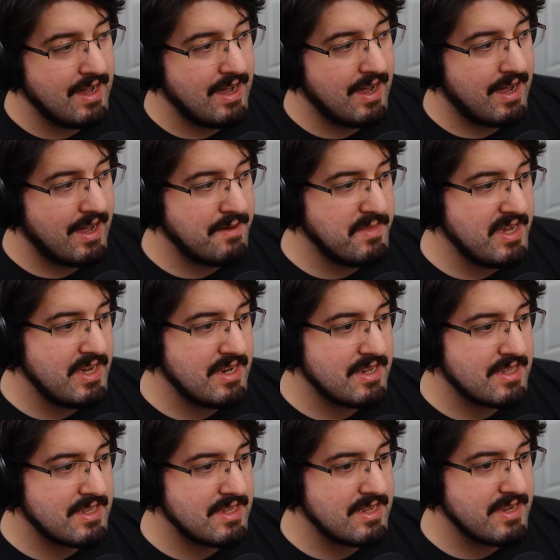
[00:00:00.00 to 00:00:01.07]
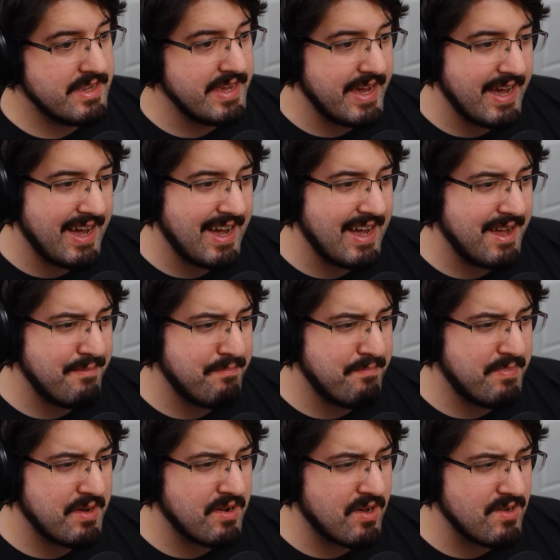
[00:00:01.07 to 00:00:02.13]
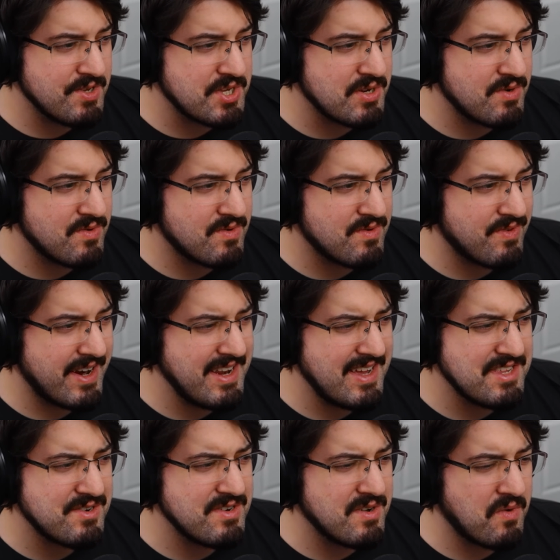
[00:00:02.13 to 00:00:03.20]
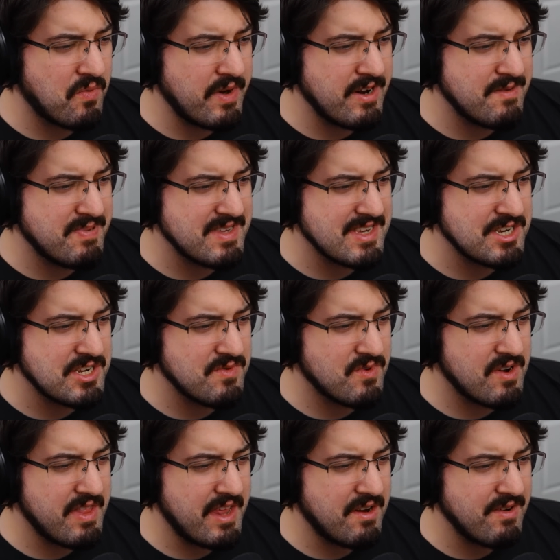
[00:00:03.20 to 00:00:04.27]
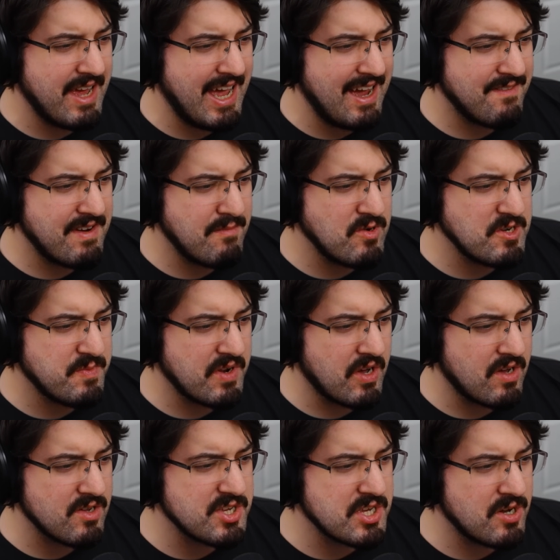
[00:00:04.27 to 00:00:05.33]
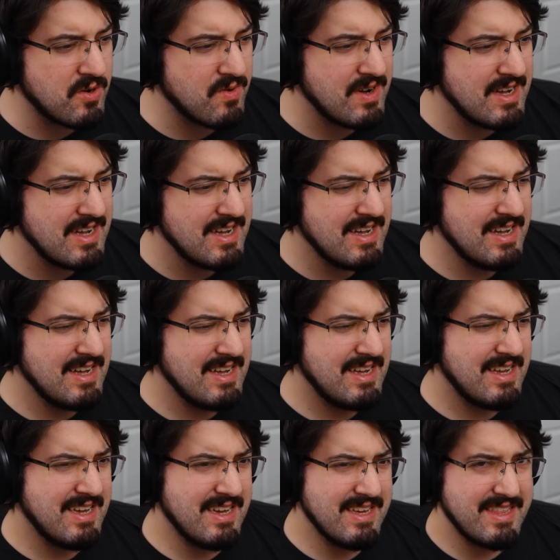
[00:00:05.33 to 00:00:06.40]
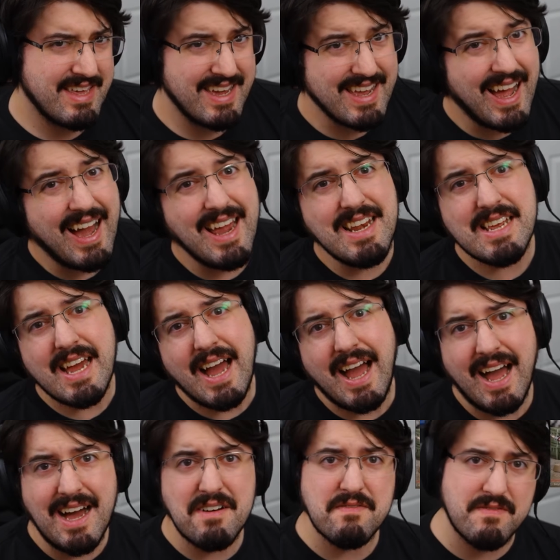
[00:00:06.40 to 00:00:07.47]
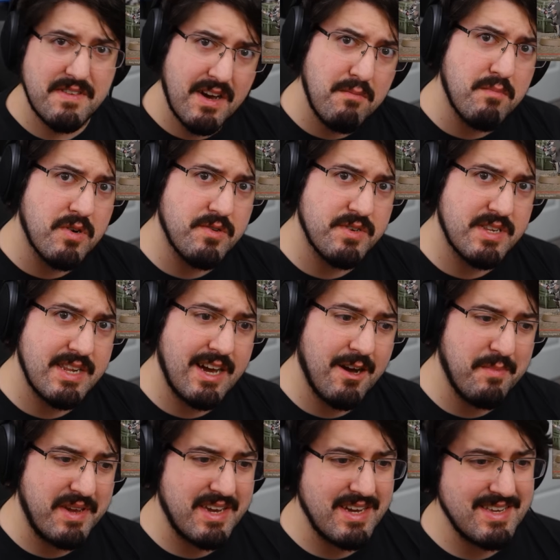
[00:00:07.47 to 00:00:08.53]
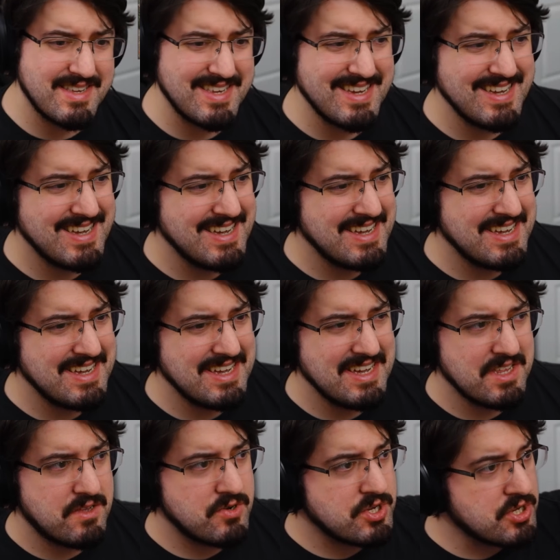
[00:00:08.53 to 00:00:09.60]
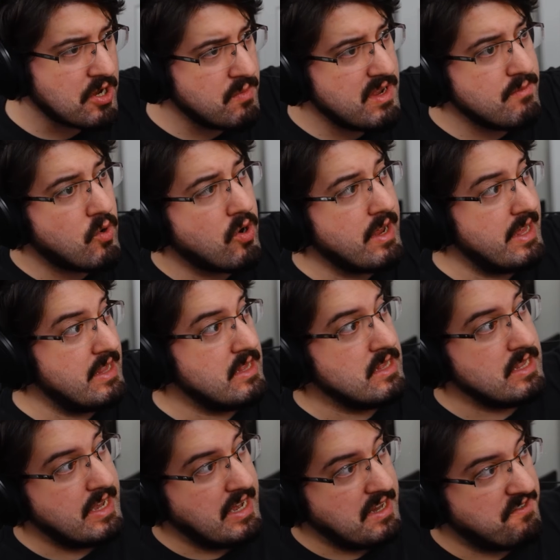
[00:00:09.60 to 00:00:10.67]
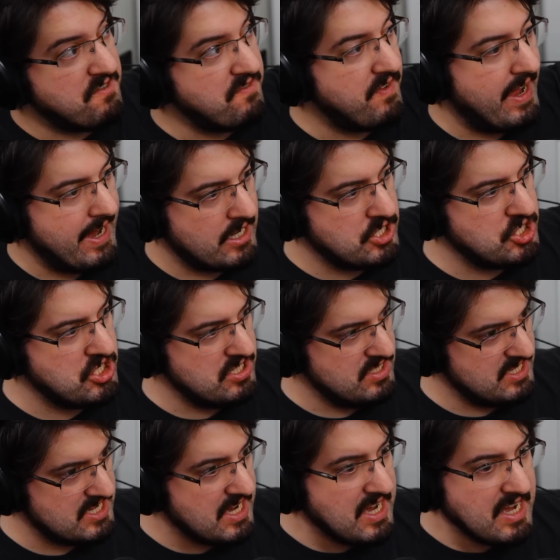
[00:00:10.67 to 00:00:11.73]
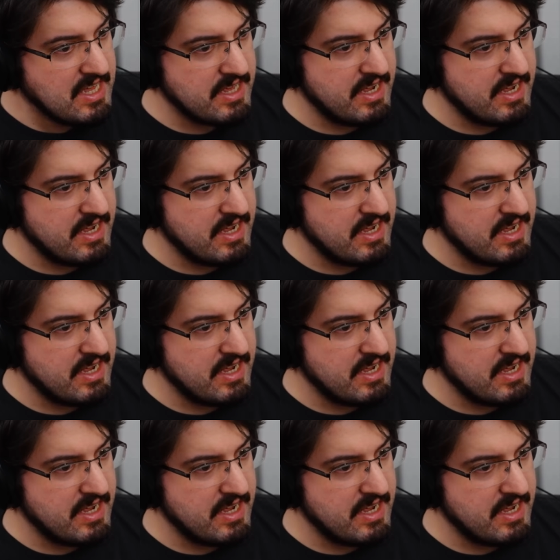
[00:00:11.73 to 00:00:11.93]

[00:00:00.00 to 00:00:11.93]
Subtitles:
I mean, yeah, but also, Grey Knights are in a weird position where they don't have numbers, but also, they kind of have numbers now because there's so many more elite factions that